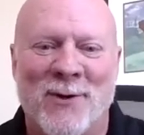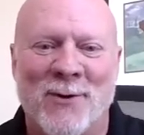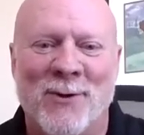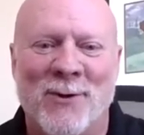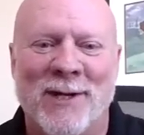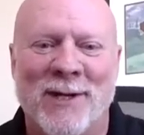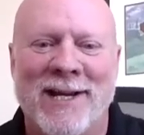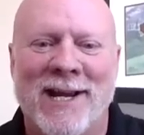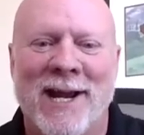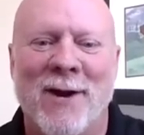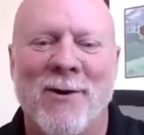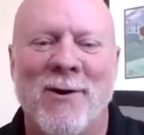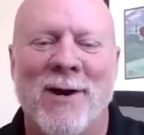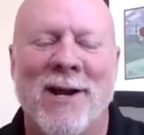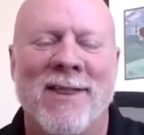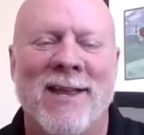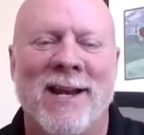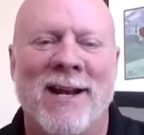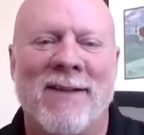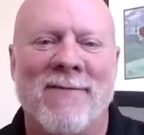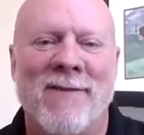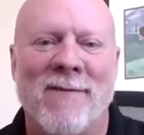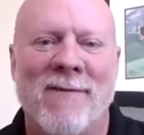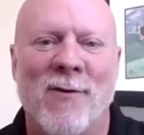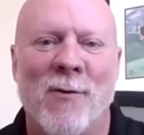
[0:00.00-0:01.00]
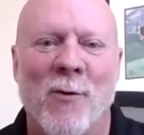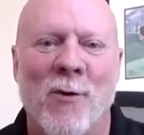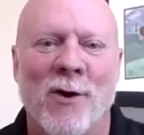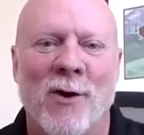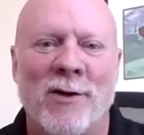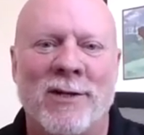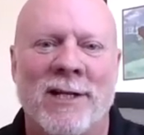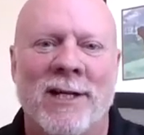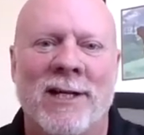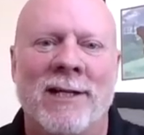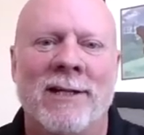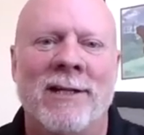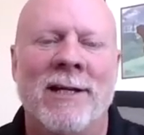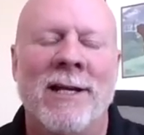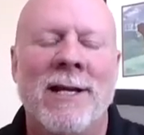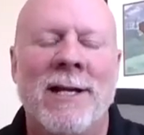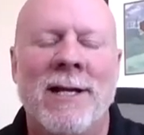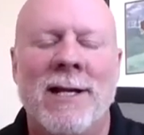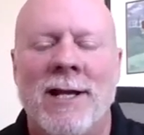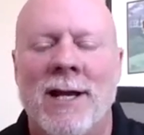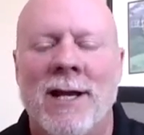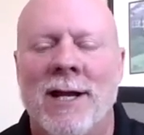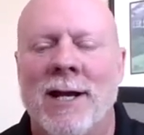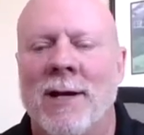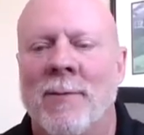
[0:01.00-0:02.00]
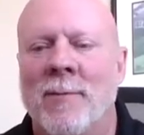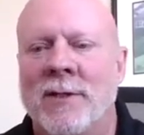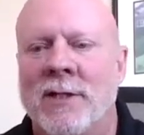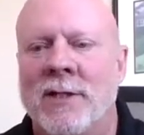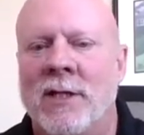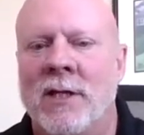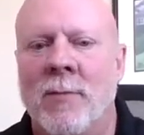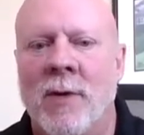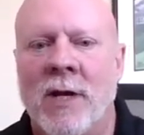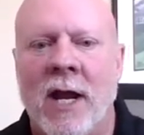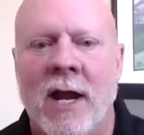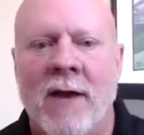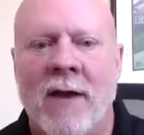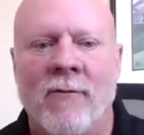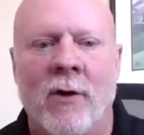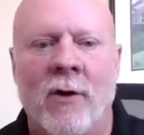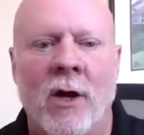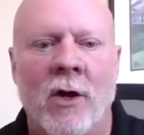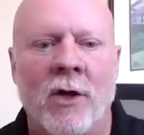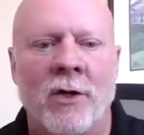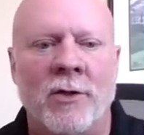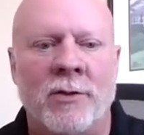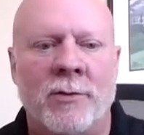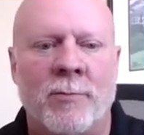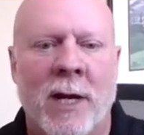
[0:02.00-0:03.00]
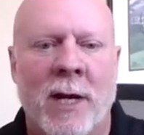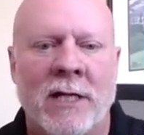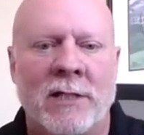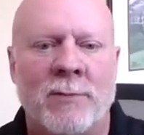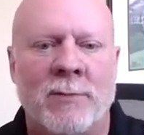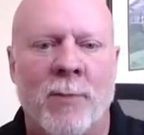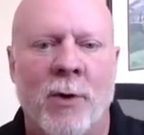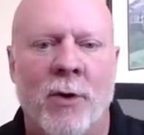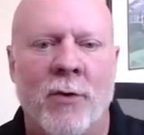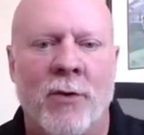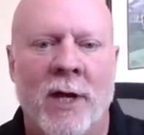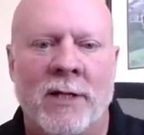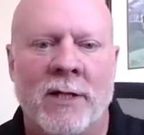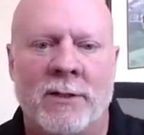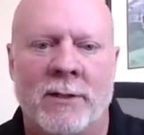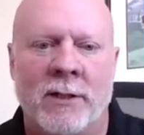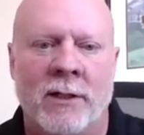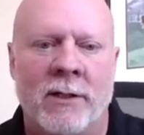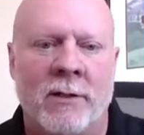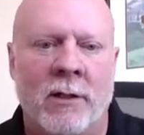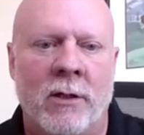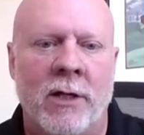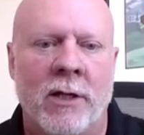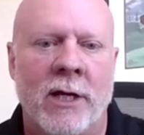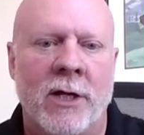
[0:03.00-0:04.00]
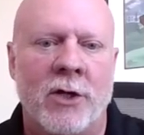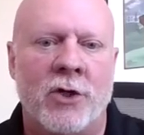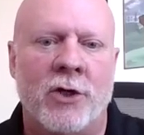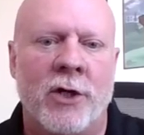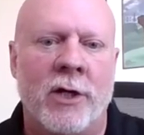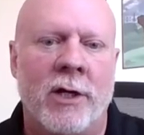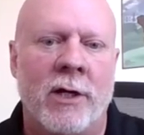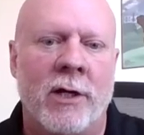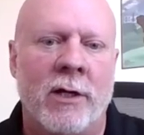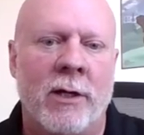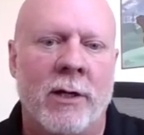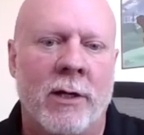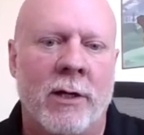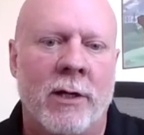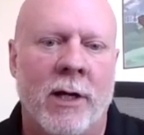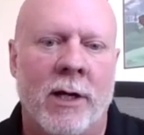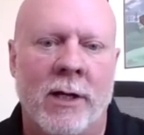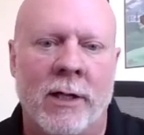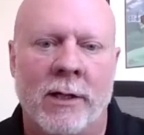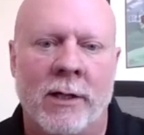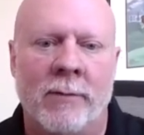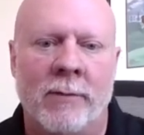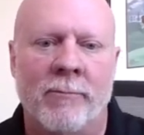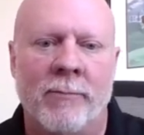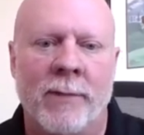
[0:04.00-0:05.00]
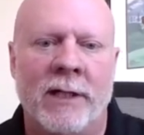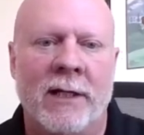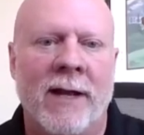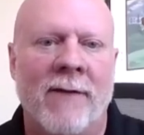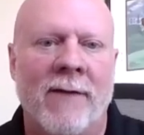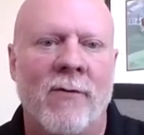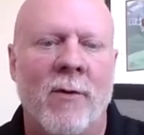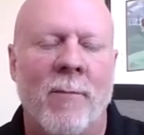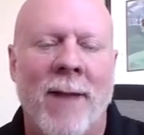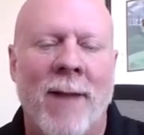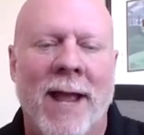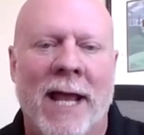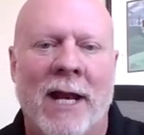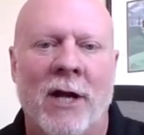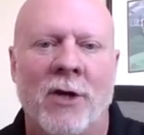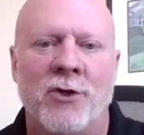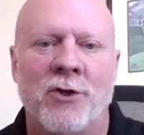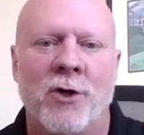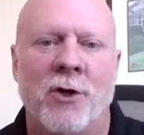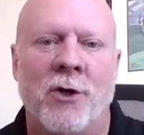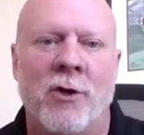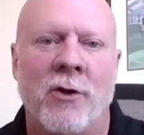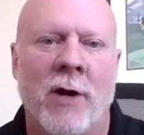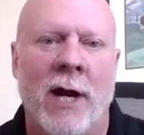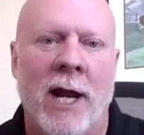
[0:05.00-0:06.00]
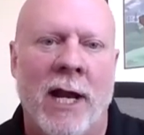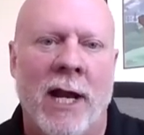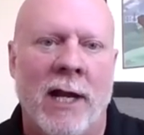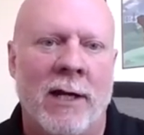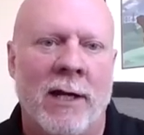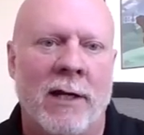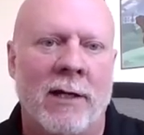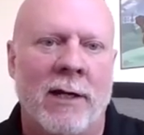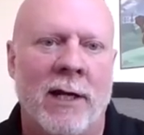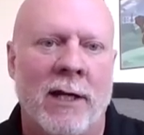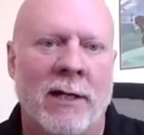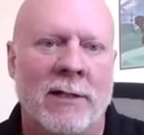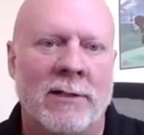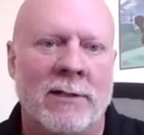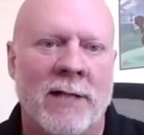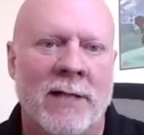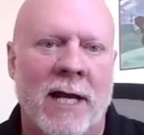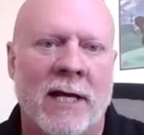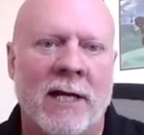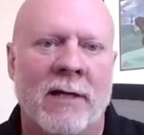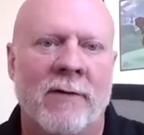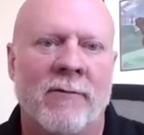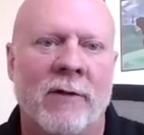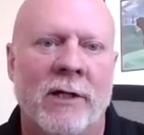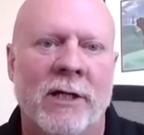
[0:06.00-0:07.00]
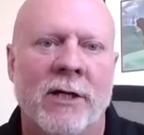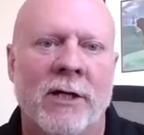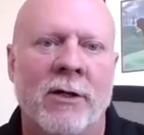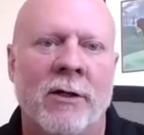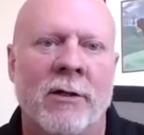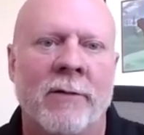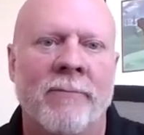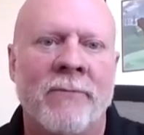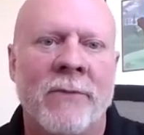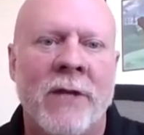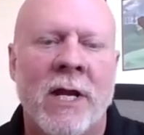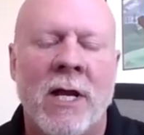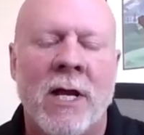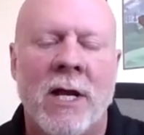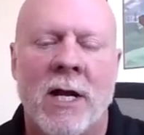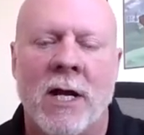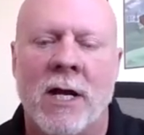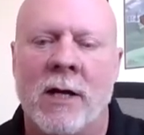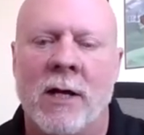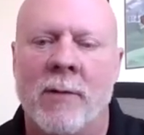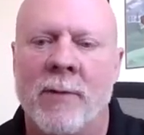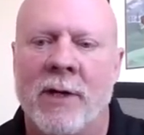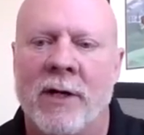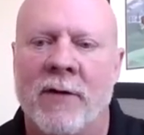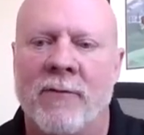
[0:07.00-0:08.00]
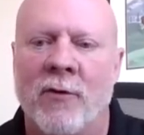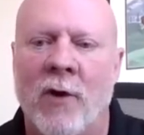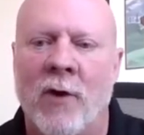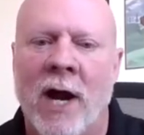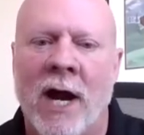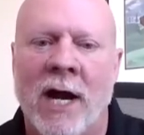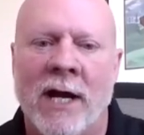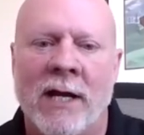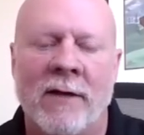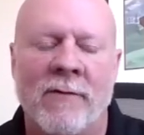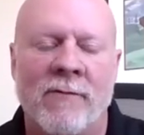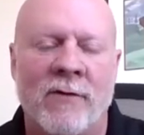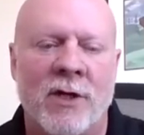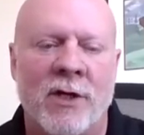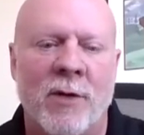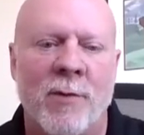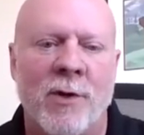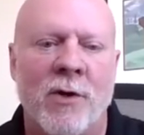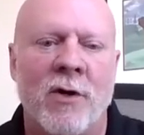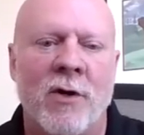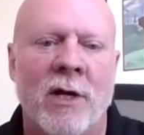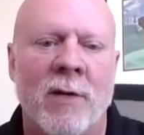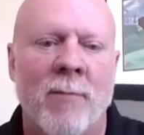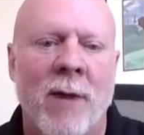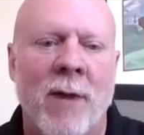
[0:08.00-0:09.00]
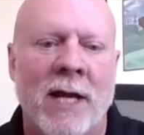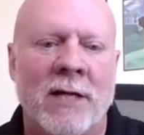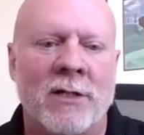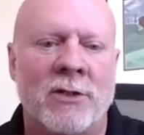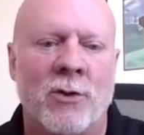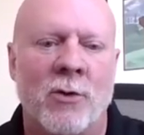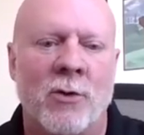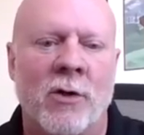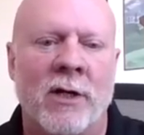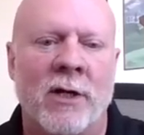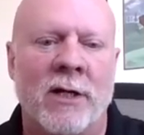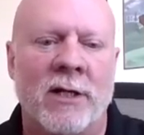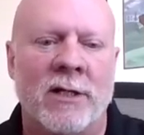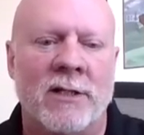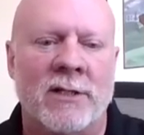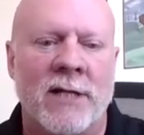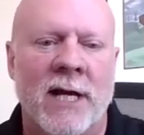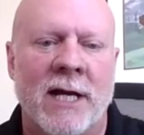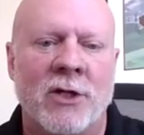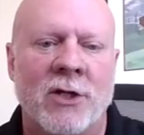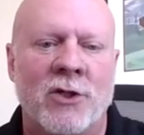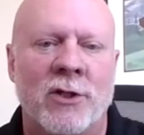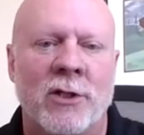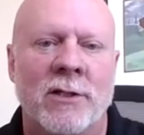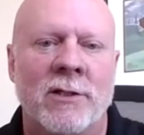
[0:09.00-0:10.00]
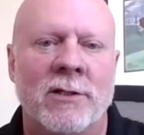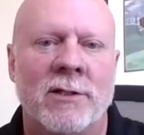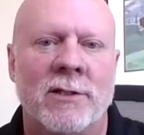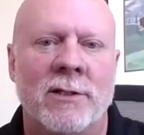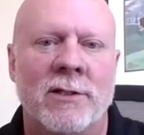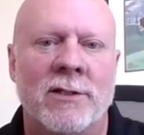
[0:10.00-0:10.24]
only area that I've ever worked in is in the behavioral health space, both as a clinician, mid-level manager, and executive leader in a variety of community-based organizations.